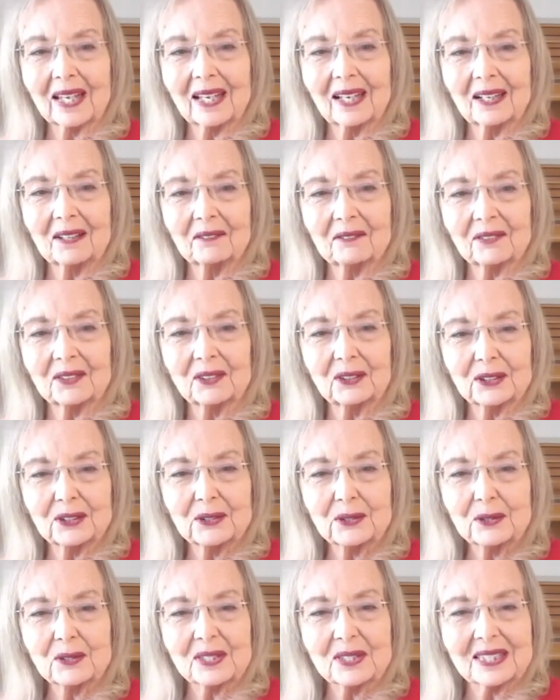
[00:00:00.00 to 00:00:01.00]
of
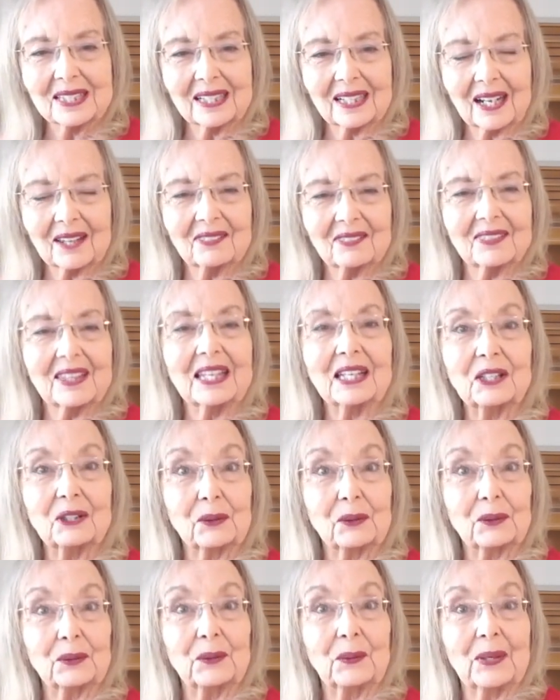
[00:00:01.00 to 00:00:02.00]
clues, and I think
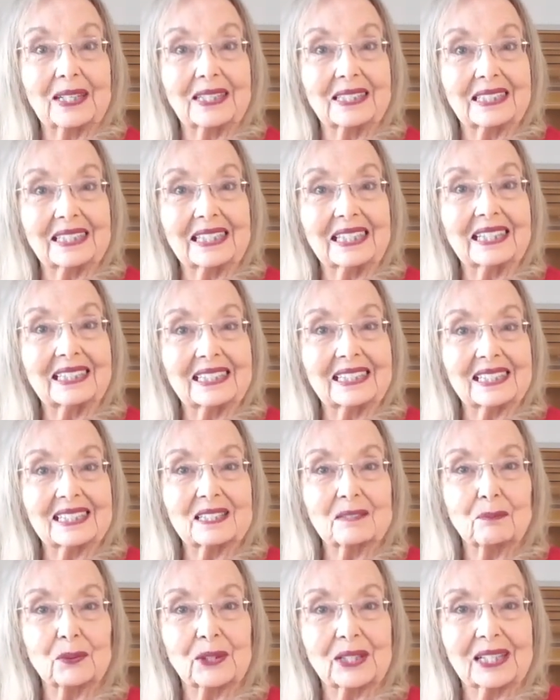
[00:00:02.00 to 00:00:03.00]
you're going to get
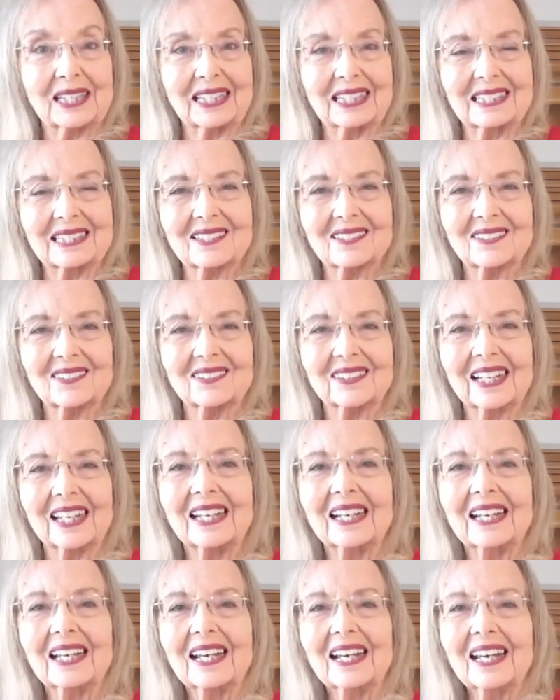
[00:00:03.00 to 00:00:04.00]
this pretty
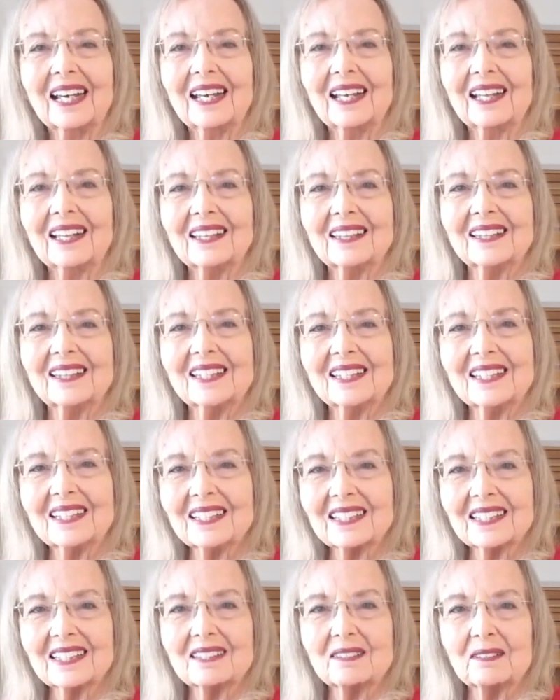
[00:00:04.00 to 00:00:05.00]
easily.
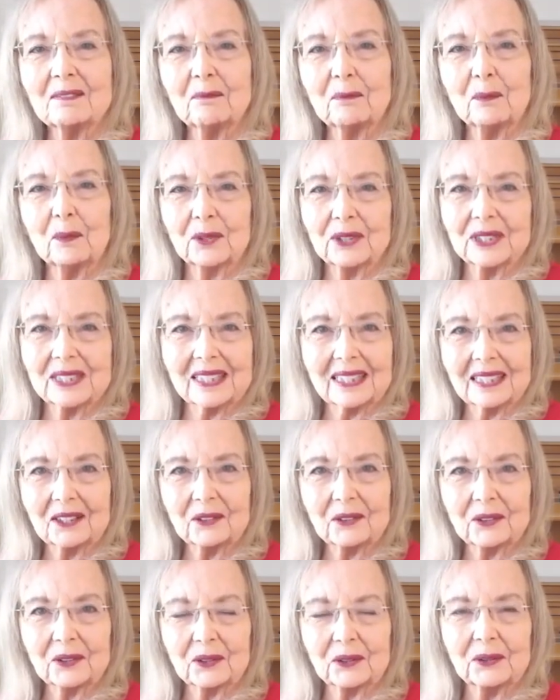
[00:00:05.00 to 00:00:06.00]
This
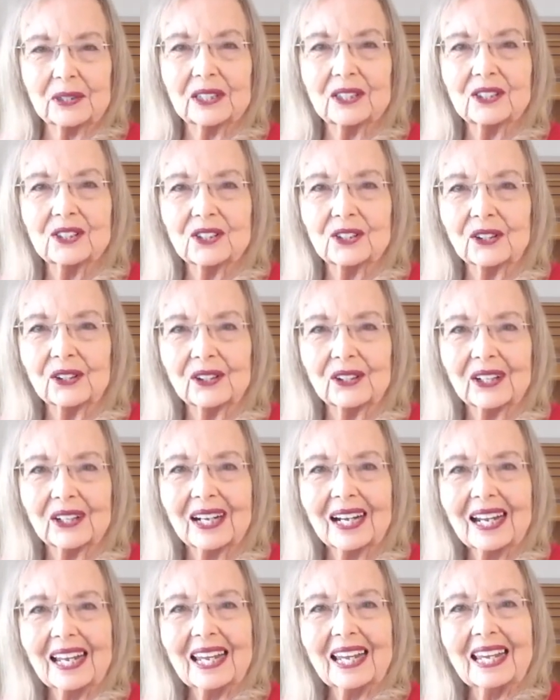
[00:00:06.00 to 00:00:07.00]
particular creature
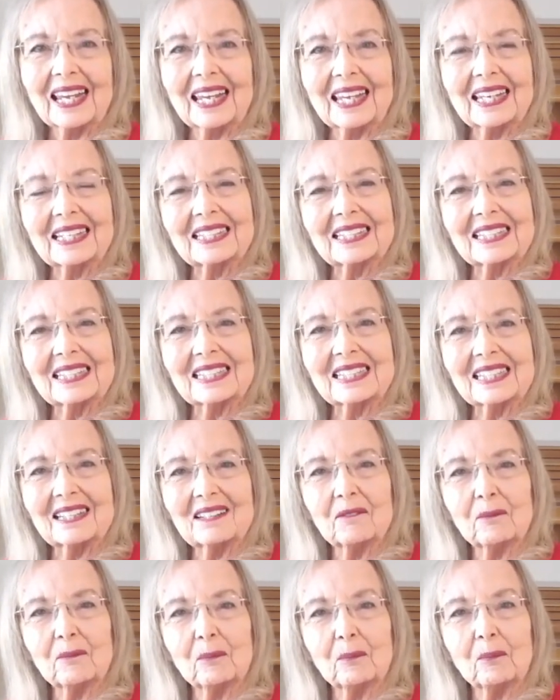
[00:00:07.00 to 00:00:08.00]
is
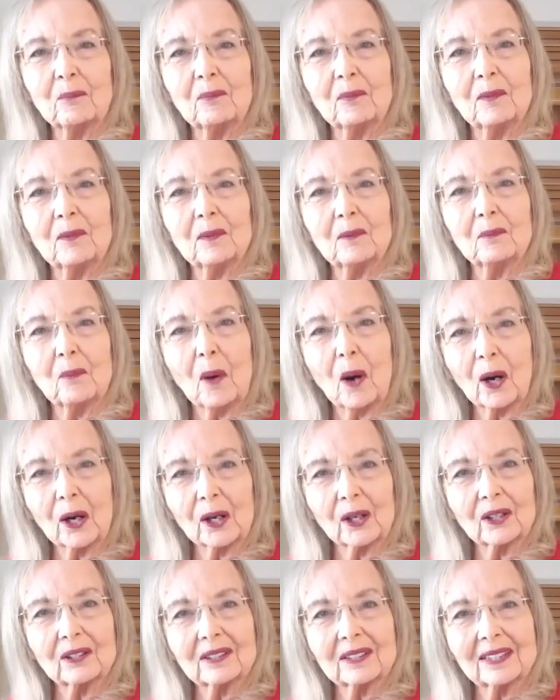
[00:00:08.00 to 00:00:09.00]

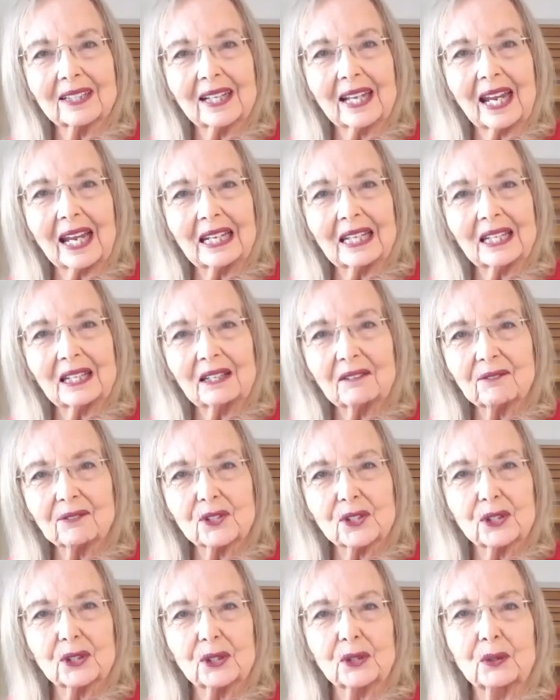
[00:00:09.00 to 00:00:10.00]
part native
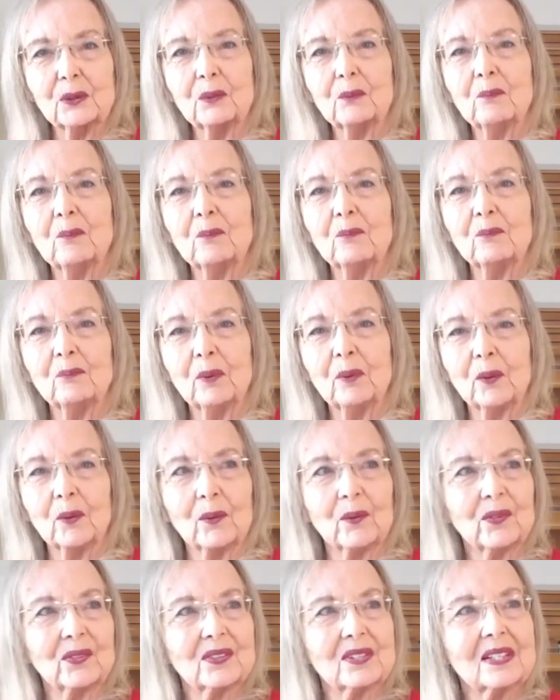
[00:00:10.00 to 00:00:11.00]
to
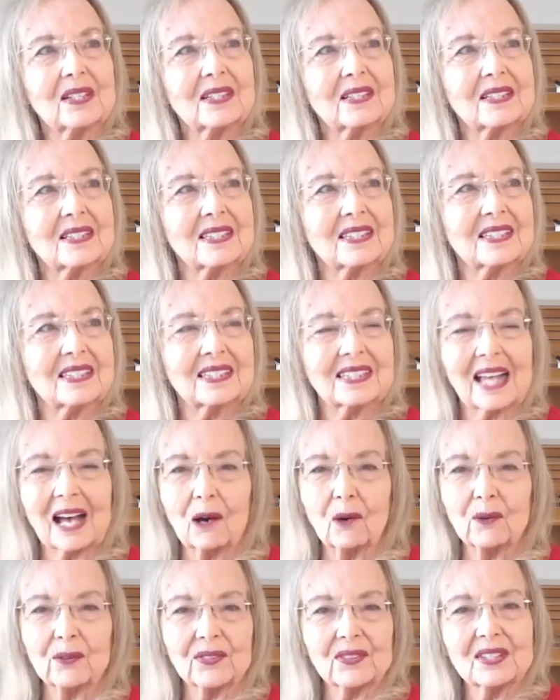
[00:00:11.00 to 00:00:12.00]
both
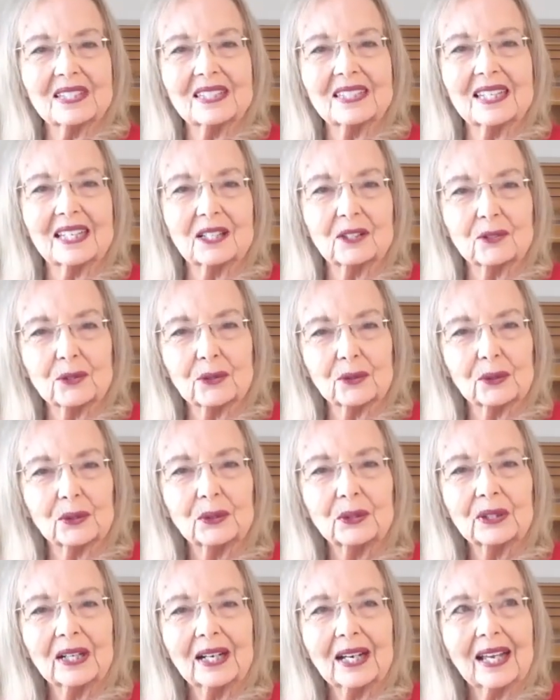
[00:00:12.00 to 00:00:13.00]
south
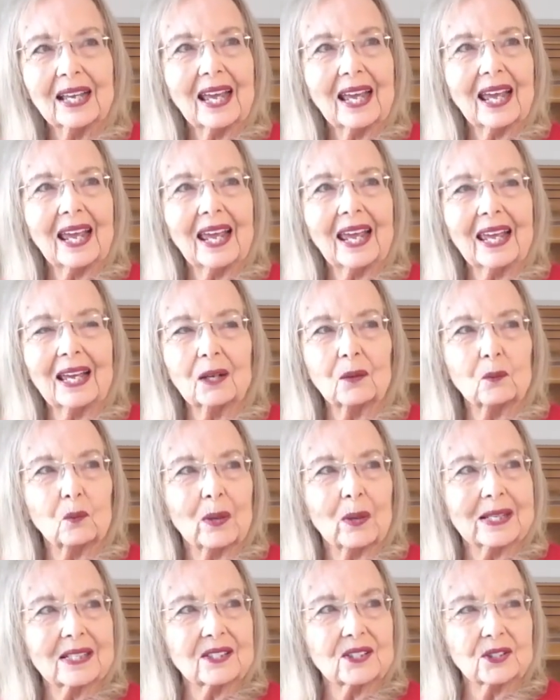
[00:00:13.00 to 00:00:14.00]
central and
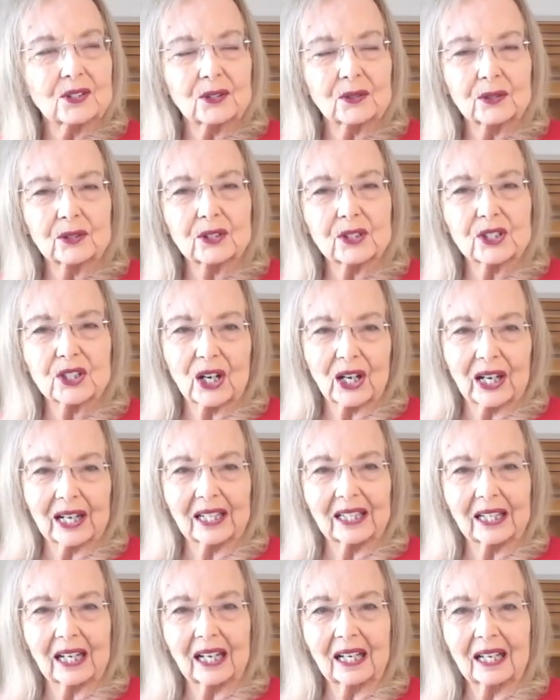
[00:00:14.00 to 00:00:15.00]
western
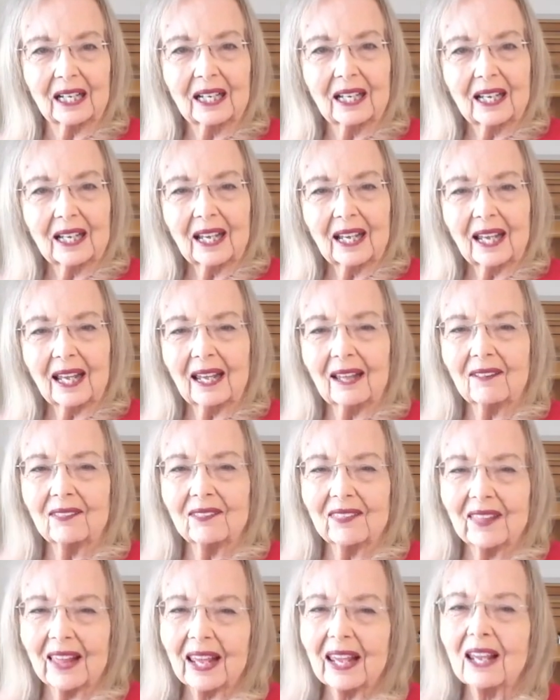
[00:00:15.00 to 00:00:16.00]
China. And
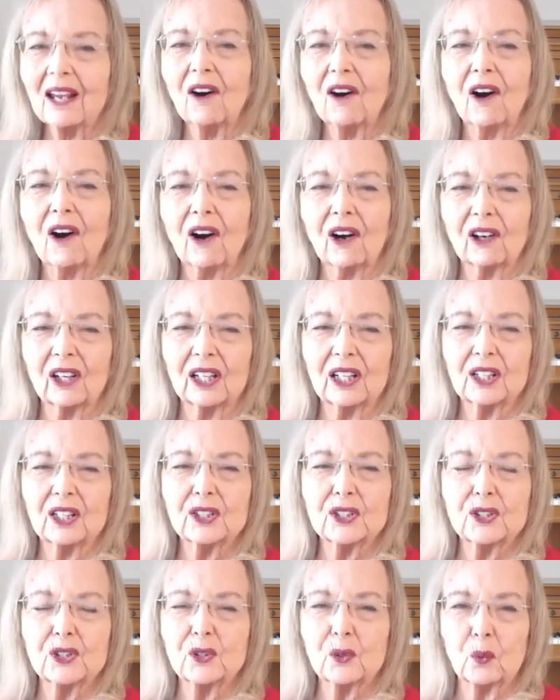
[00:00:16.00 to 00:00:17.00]
they are
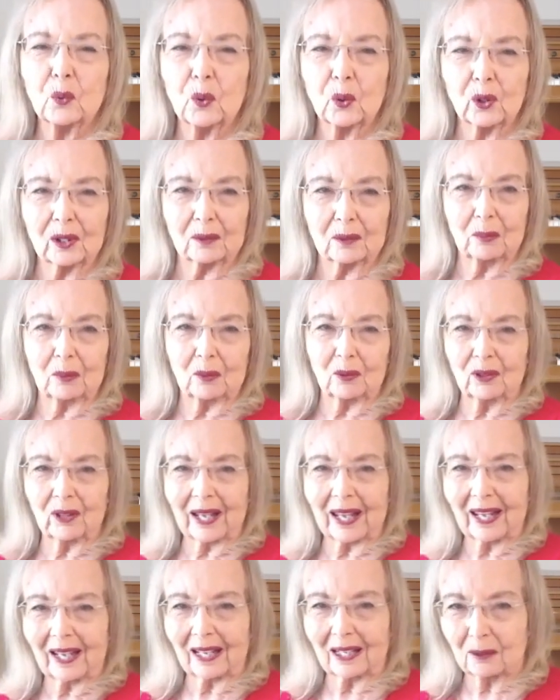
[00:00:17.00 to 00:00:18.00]
adorable
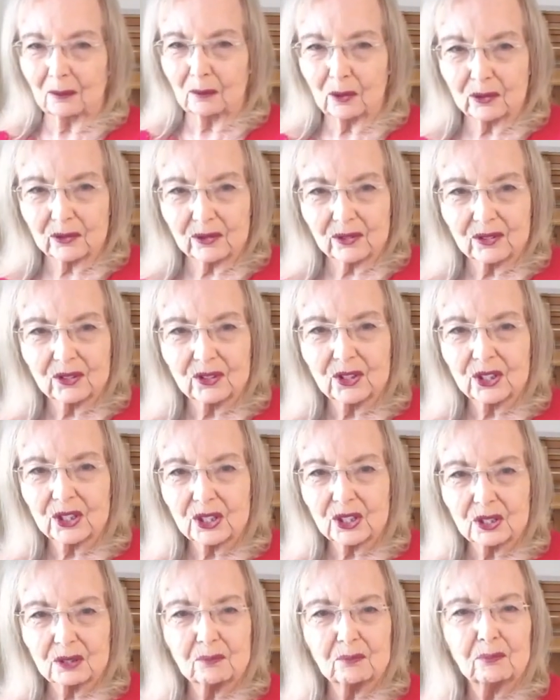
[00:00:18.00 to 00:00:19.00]
animals,
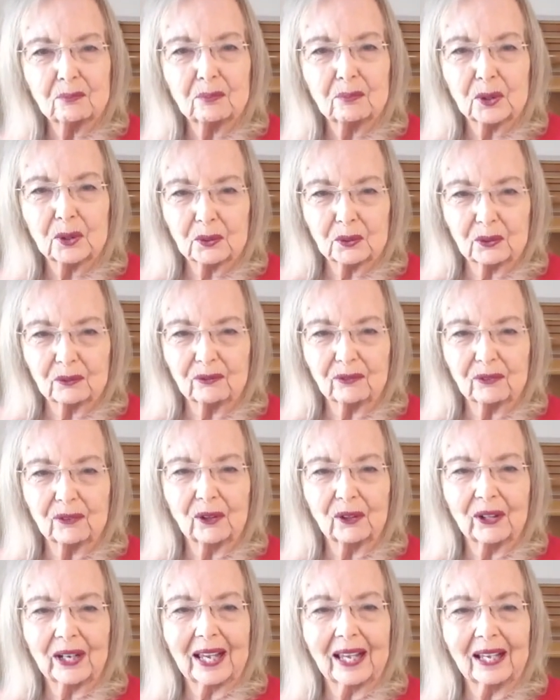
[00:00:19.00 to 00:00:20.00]
just
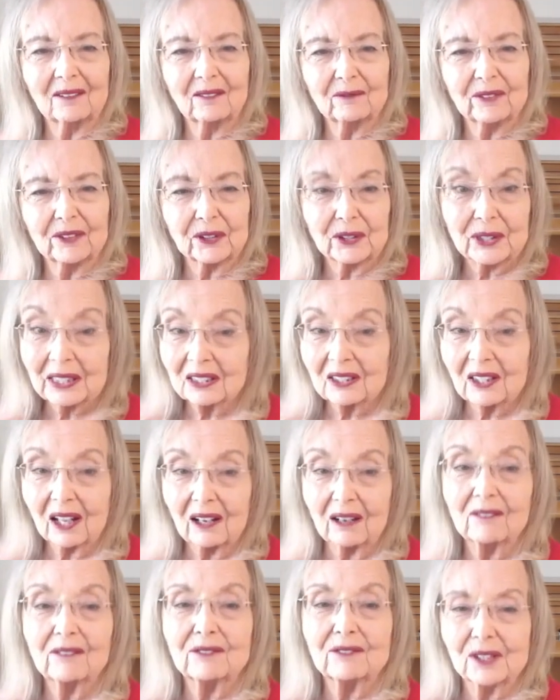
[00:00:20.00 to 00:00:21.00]
beautiful and very
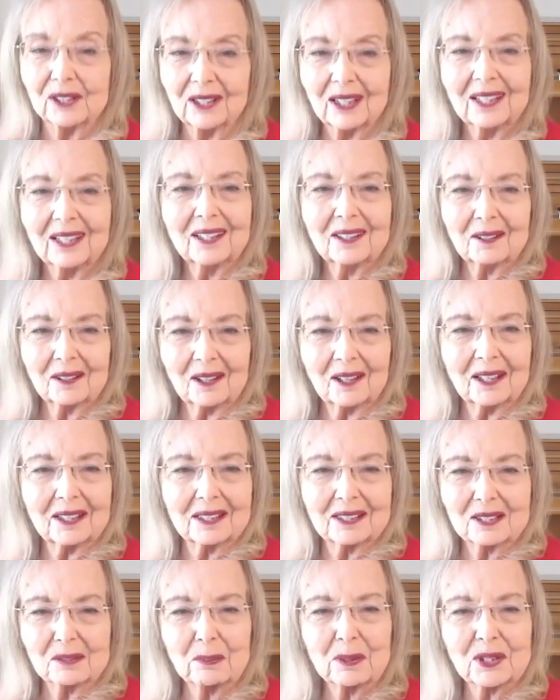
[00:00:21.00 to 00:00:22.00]
loved, uh,
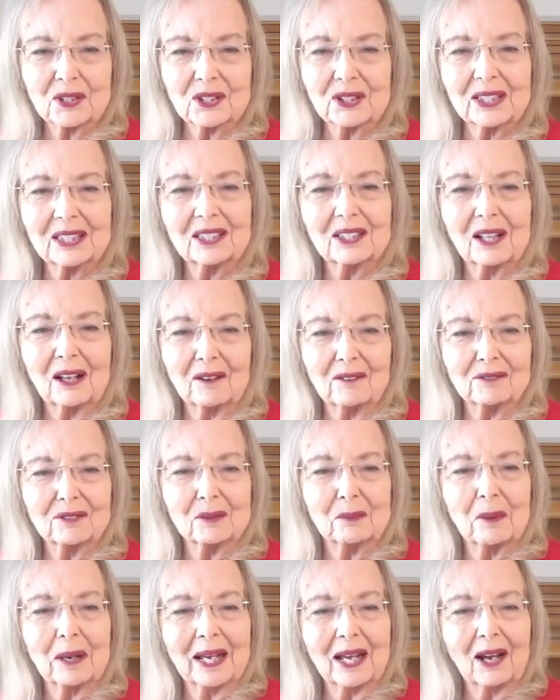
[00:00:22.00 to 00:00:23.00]
especially
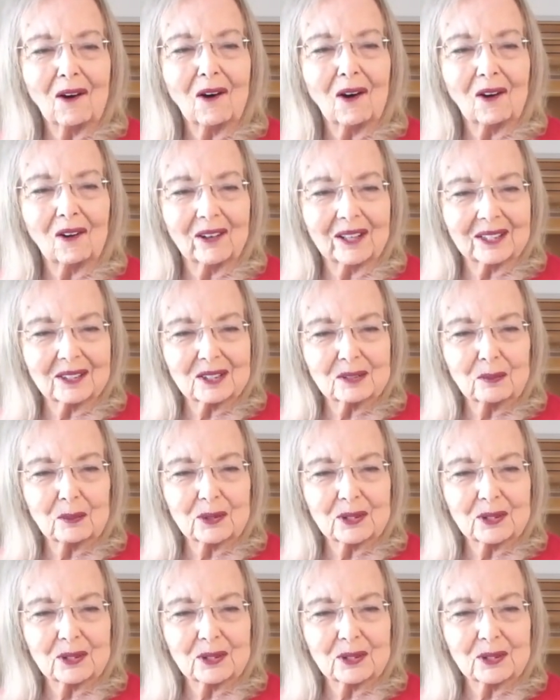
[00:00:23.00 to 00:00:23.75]
loved by all, and